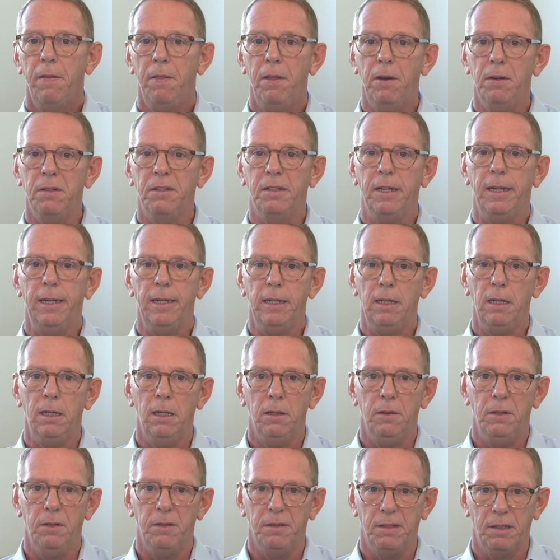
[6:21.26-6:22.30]
there's a you
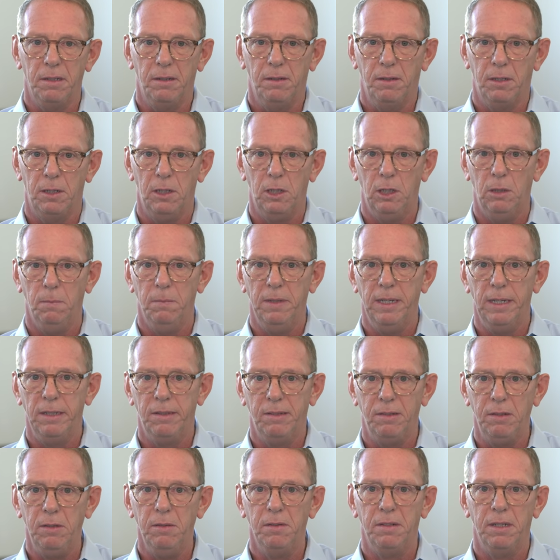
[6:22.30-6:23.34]
know there's a term
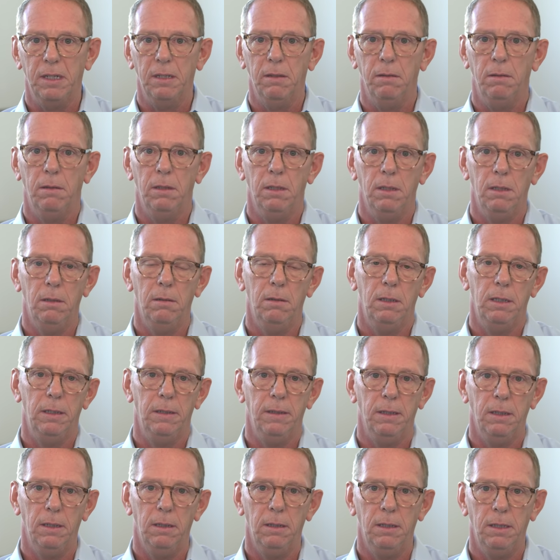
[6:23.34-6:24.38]
that's used out in the
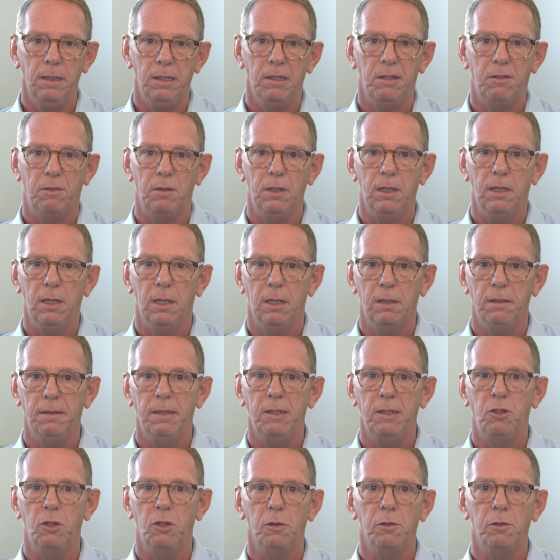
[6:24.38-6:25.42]
in the industry called
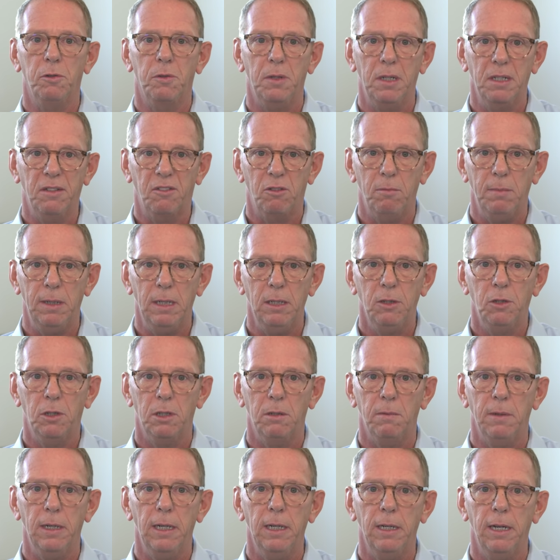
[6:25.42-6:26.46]
digital
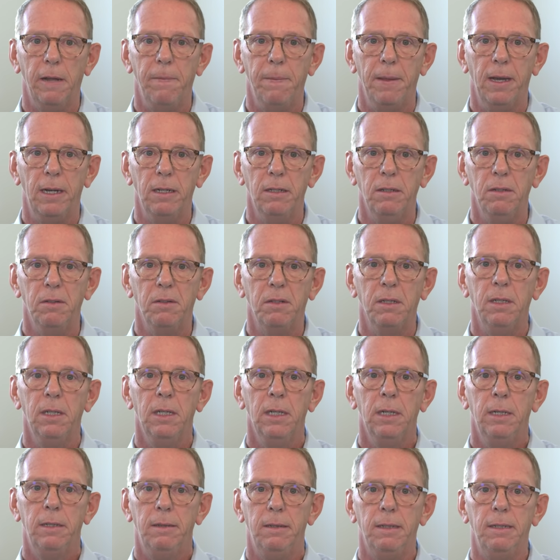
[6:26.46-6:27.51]
transformation right and that is
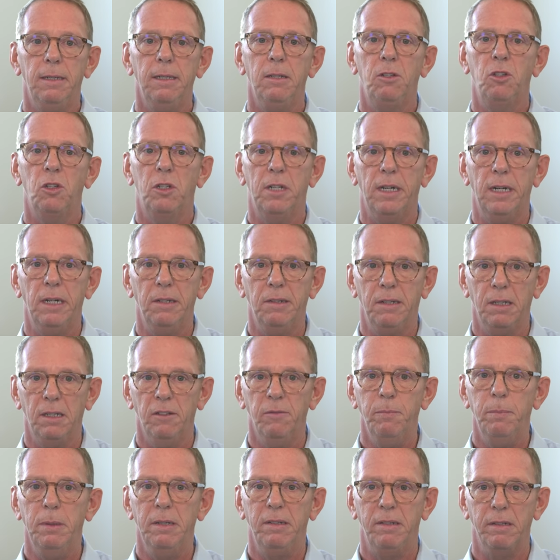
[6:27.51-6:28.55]
the digitizing
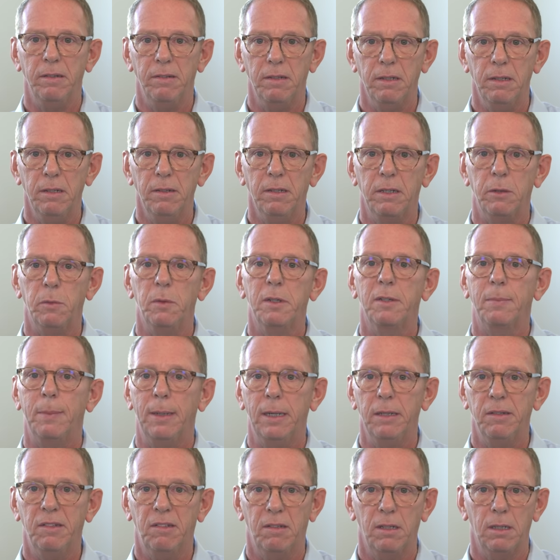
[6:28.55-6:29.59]
of businesses in
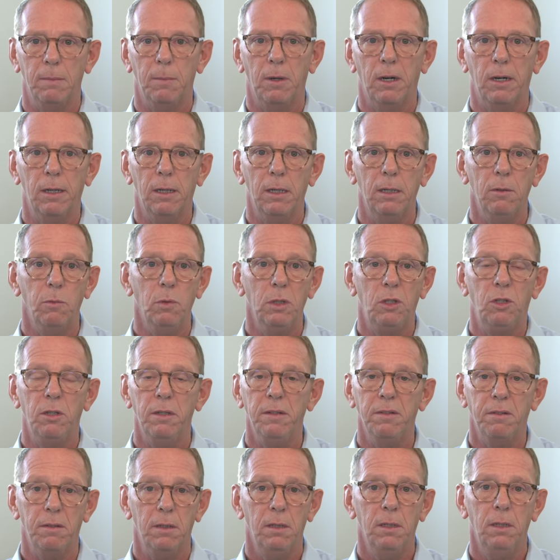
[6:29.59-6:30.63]
response to the market which
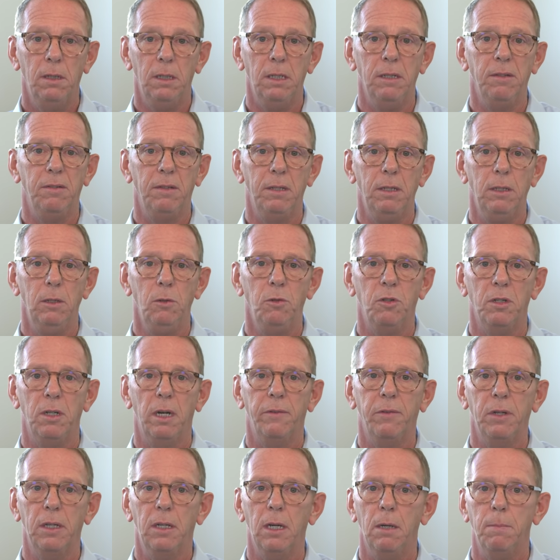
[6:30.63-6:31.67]
is is huge and
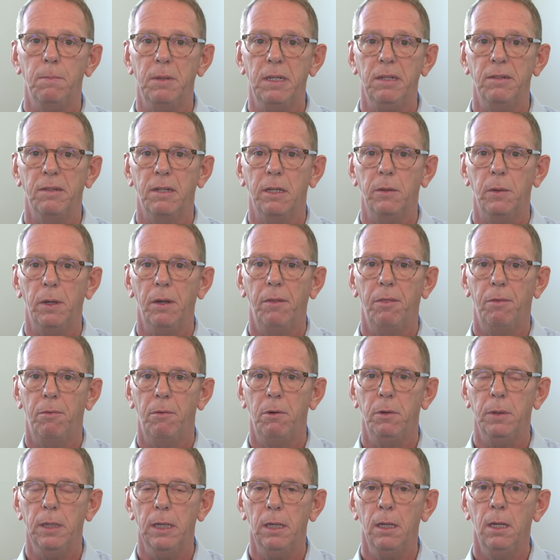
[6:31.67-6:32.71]
every company is going
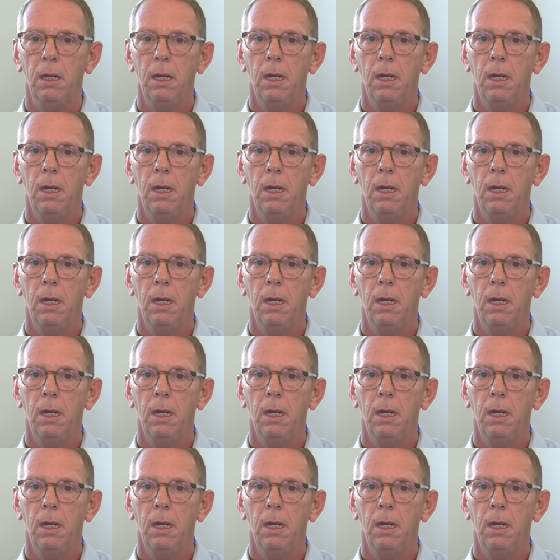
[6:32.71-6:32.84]
through it